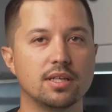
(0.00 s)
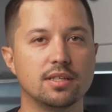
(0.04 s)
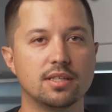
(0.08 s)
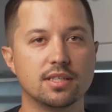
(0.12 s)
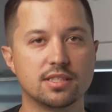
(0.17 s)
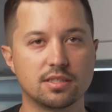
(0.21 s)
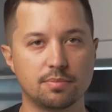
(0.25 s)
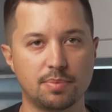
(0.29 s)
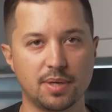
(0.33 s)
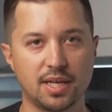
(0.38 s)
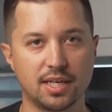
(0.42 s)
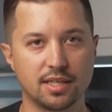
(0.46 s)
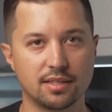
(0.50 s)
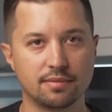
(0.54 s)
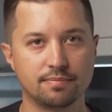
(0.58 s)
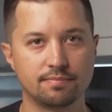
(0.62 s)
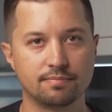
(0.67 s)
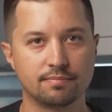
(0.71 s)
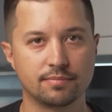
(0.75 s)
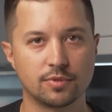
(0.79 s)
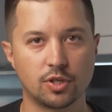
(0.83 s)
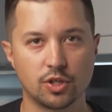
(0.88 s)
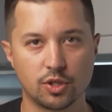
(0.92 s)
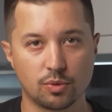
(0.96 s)
and dissipated.
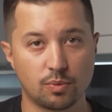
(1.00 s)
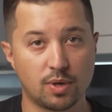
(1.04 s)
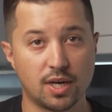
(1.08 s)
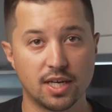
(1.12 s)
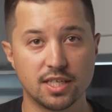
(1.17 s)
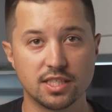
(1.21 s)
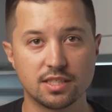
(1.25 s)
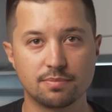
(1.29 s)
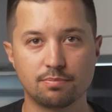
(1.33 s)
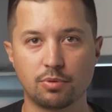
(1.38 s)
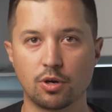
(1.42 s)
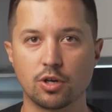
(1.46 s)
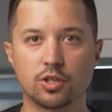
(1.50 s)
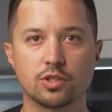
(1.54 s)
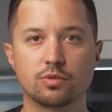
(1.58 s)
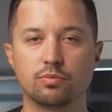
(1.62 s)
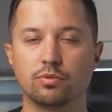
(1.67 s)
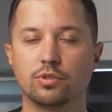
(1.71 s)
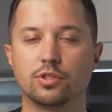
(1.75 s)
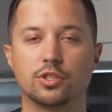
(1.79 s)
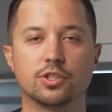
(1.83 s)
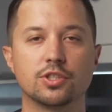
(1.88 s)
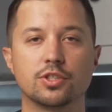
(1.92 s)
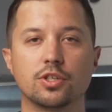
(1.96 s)
Otherwise, parts
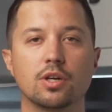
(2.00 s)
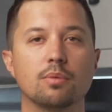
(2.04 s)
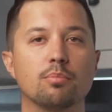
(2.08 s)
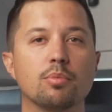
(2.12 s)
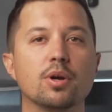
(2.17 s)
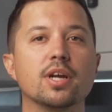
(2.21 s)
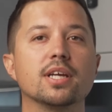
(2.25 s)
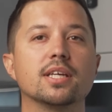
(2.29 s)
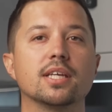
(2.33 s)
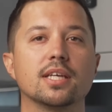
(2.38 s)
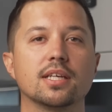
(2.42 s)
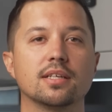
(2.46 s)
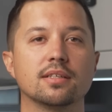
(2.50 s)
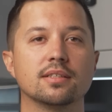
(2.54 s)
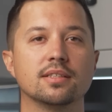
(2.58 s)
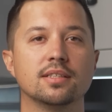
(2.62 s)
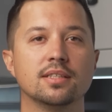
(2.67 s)
will just start breaking.